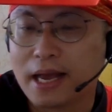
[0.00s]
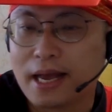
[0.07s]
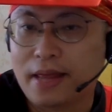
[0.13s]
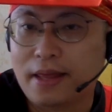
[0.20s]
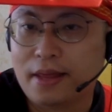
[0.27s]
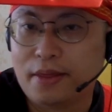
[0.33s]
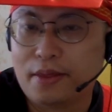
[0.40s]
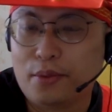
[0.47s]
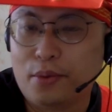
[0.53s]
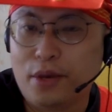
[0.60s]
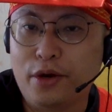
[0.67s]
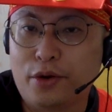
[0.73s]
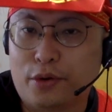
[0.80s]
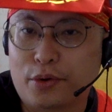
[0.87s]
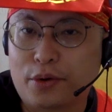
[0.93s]
And then the
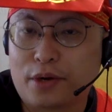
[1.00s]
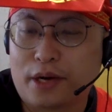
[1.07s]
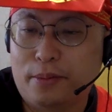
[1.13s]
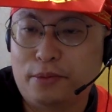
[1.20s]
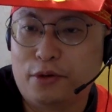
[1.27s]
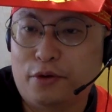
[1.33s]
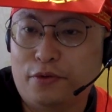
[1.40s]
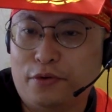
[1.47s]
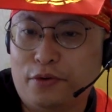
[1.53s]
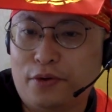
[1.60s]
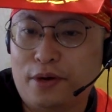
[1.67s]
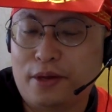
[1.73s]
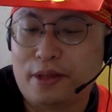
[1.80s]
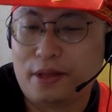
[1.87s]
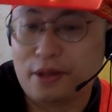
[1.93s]
waiter comes over,
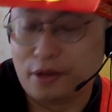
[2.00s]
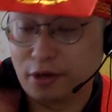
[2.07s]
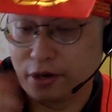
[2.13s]
and then